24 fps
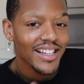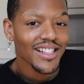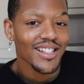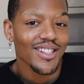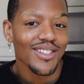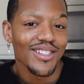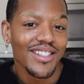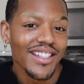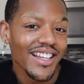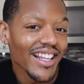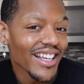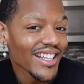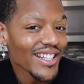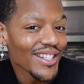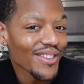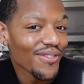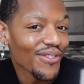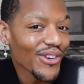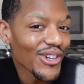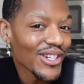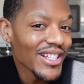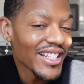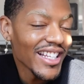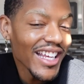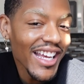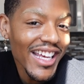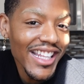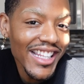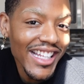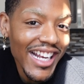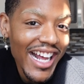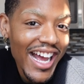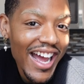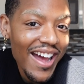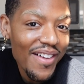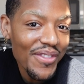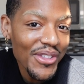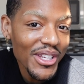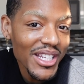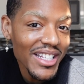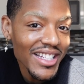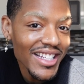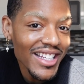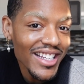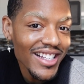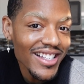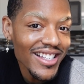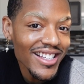And so today is the first day that I have the
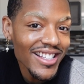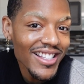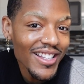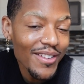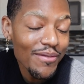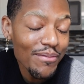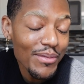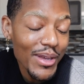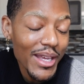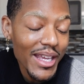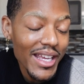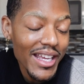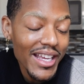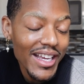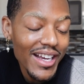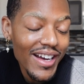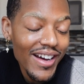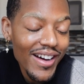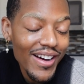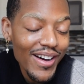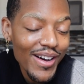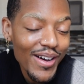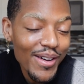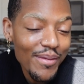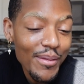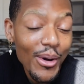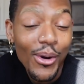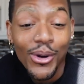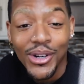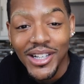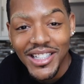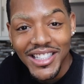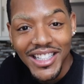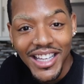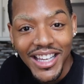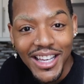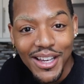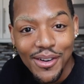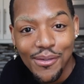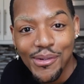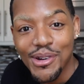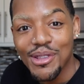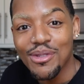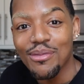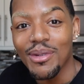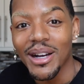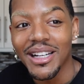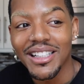intentions of being on a date
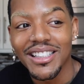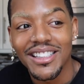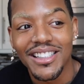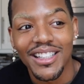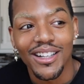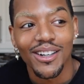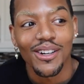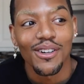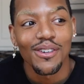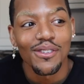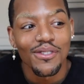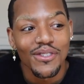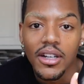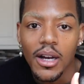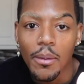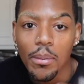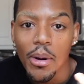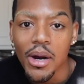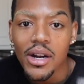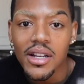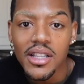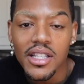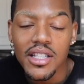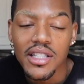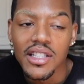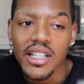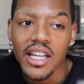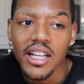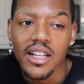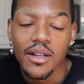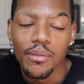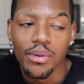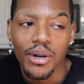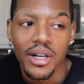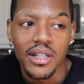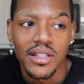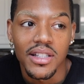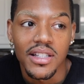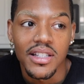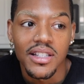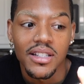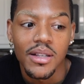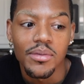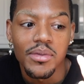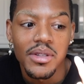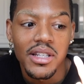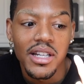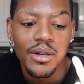with myself. A part of this dating process,
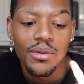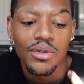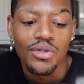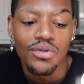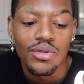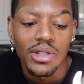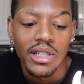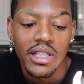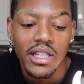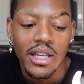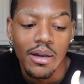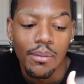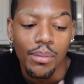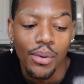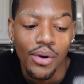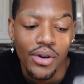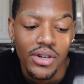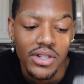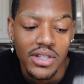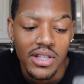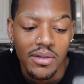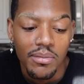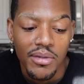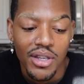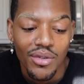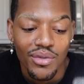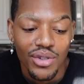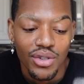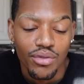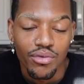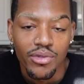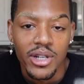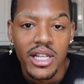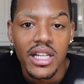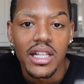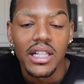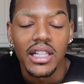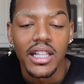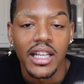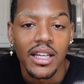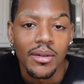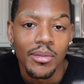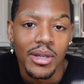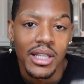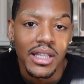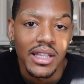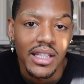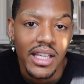something that was really important to me was
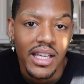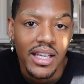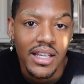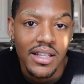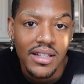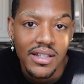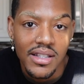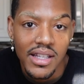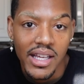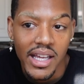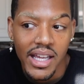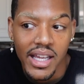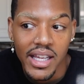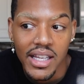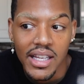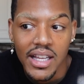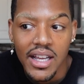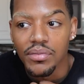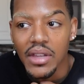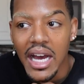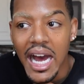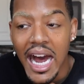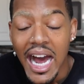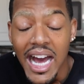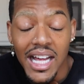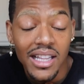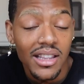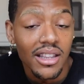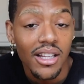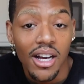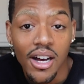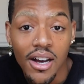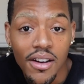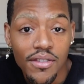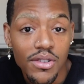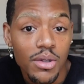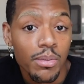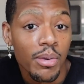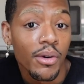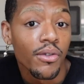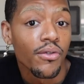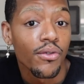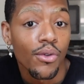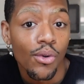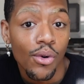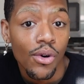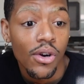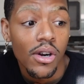reclaiming things that I loved
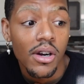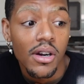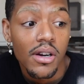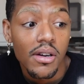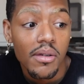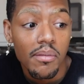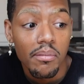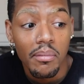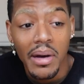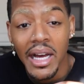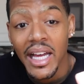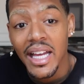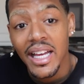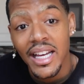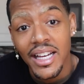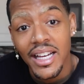before my